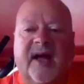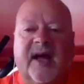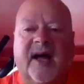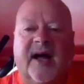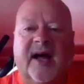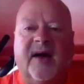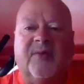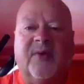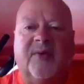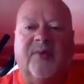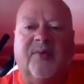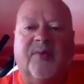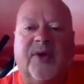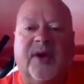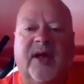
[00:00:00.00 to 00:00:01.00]

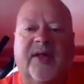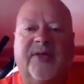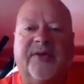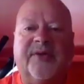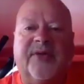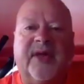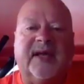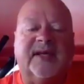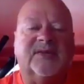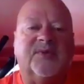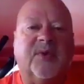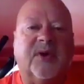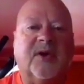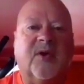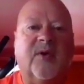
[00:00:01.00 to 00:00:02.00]
what other things
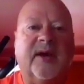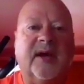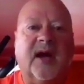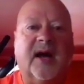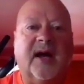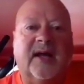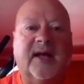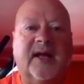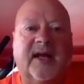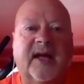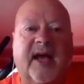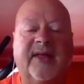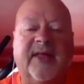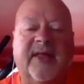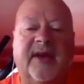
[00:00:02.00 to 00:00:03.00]
were going on,
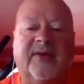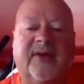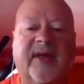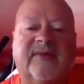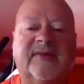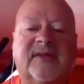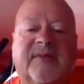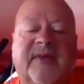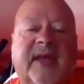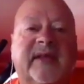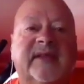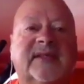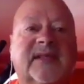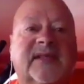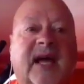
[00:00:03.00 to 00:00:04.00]
and that'll give some
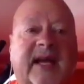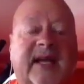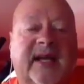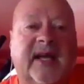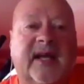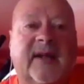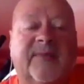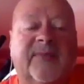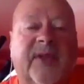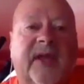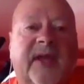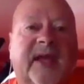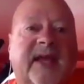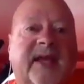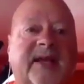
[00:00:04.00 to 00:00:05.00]
insight
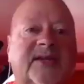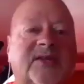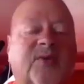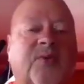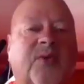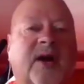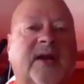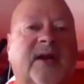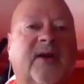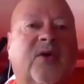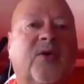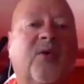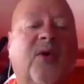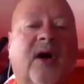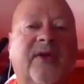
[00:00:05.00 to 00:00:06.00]
into
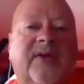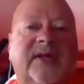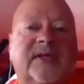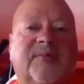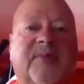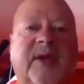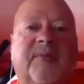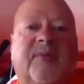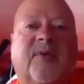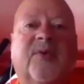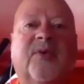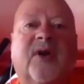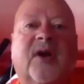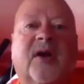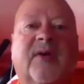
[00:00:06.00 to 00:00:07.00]
who all these people
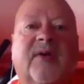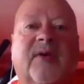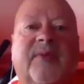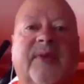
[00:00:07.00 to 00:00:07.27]
were.